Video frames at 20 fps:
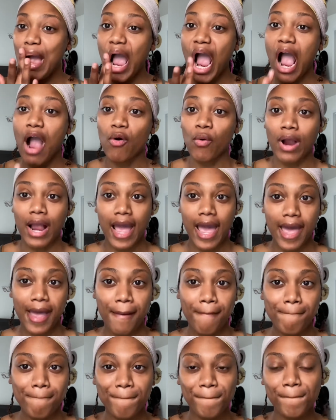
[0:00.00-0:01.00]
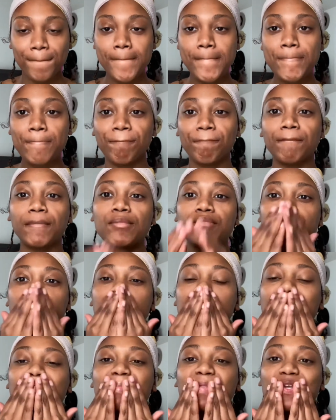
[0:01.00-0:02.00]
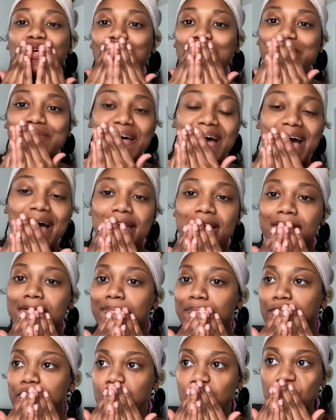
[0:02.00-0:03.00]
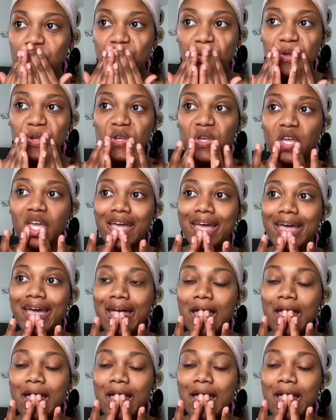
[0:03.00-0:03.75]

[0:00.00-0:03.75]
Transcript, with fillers: we're at. So I am doing